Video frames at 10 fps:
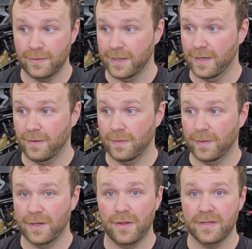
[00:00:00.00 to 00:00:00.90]
I don't care
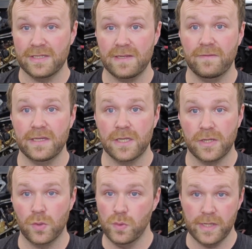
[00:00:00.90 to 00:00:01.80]
what all these EV
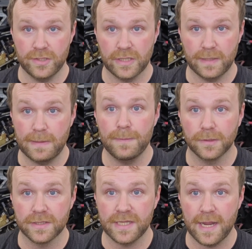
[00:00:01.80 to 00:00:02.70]
Kool-Aid drinking
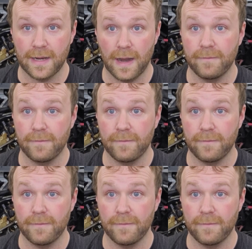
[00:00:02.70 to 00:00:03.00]
people are saying.